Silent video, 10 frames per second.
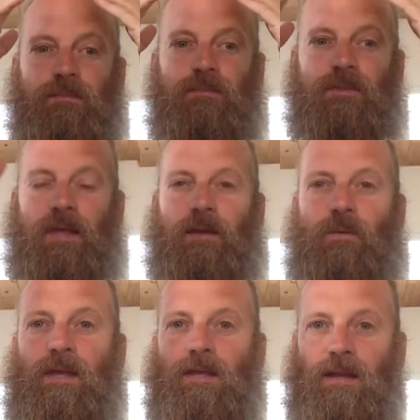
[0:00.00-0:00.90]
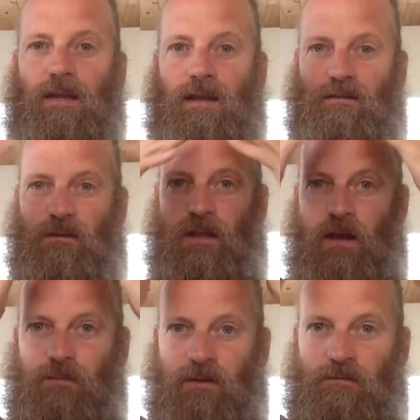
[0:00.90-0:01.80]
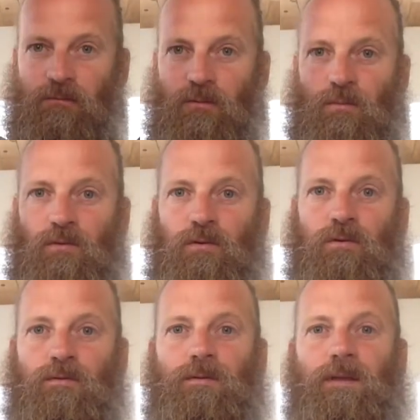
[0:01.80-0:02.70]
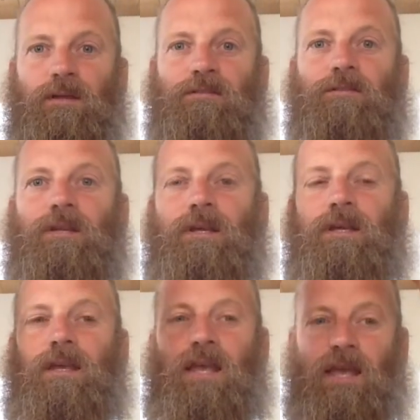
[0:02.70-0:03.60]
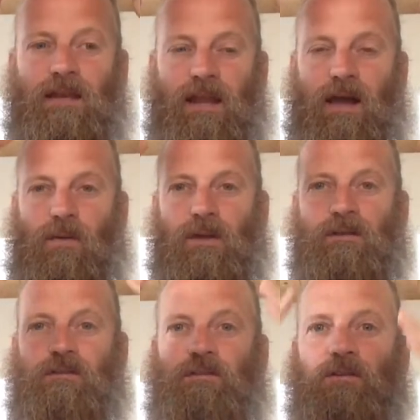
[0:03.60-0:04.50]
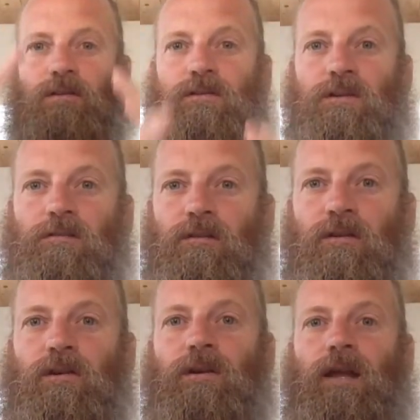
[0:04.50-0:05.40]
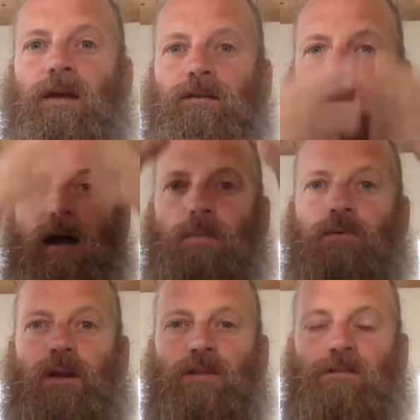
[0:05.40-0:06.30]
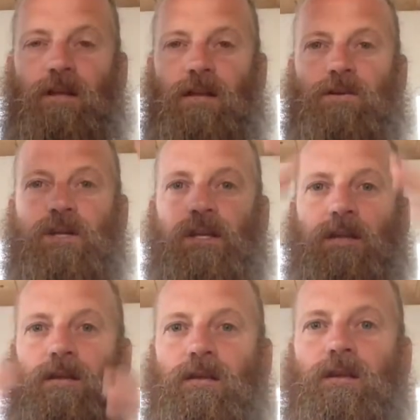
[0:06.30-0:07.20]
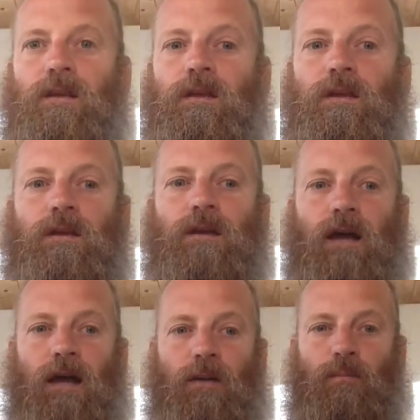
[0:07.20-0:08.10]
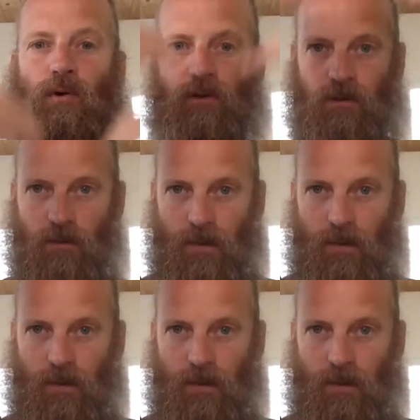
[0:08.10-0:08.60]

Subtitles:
That awakening has helped us remove this, and now we can start to just learn how to operate as an energetic portal.